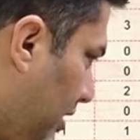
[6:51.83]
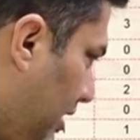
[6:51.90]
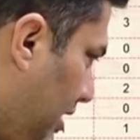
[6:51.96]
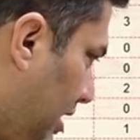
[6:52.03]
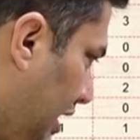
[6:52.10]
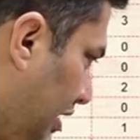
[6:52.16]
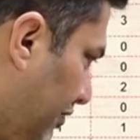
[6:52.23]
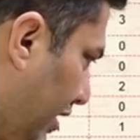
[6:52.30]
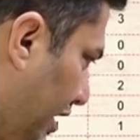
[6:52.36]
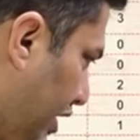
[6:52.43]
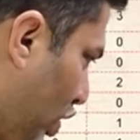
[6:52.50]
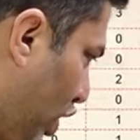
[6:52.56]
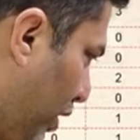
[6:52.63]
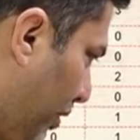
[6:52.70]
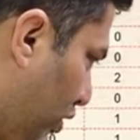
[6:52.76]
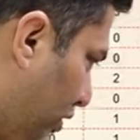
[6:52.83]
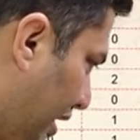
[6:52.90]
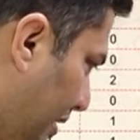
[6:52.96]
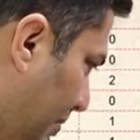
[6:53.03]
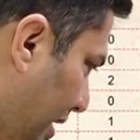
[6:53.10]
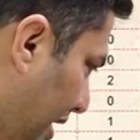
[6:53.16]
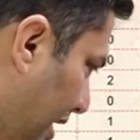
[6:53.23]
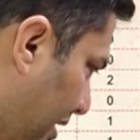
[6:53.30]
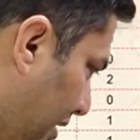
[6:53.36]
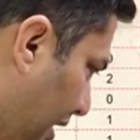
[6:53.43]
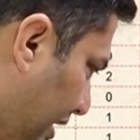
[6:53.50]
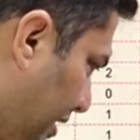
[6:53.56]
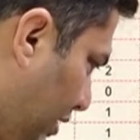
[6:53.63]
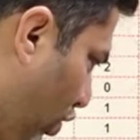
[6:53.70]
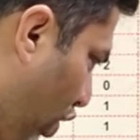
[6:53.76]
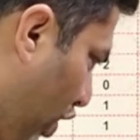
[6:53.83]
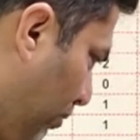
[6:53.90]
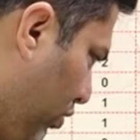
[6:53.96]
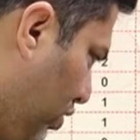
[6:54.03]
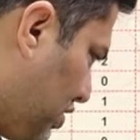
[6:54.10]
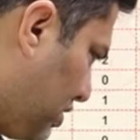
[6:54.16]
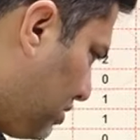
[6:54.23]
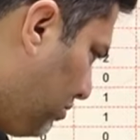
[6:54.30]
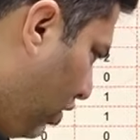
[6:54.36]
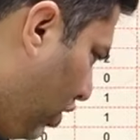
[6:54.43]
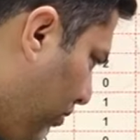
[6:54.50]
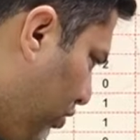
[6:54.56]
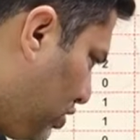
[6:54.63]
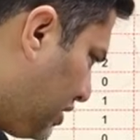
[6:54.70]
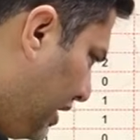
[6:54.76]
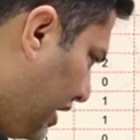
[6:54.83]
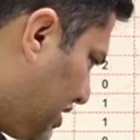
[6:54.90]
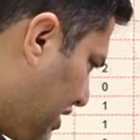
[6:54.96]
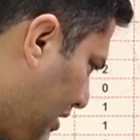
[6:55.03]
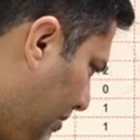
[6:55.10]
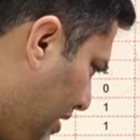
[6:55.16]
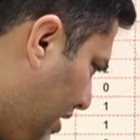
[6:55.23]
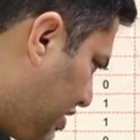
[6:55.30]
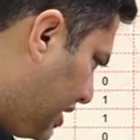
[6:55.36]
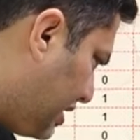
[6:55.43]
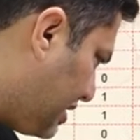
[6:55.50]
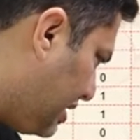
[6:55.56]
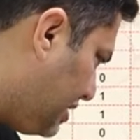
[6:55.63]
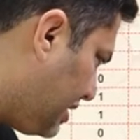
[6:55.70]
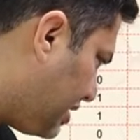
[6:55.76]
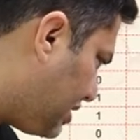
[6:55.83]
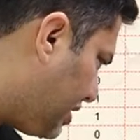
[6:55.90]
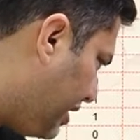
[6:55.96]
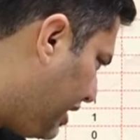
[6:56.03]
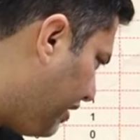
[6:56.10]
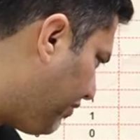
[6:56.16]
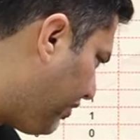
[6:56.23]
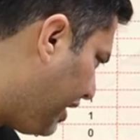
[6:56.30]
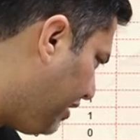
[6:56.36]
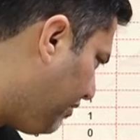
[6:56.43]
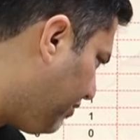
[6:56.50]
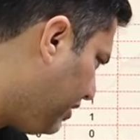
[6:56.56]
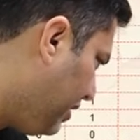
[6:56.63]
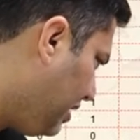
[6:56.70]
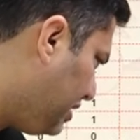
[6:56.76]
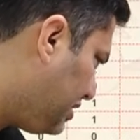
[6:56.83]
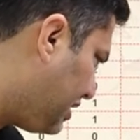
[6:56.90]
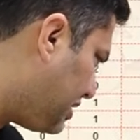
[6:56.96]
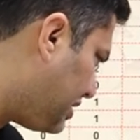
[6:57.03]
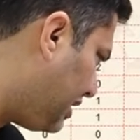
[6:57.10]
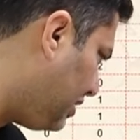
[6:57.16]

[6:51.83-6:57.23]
If I talk about the remaining, I think almost they are similar, 6 and 6, 3 and 5, 6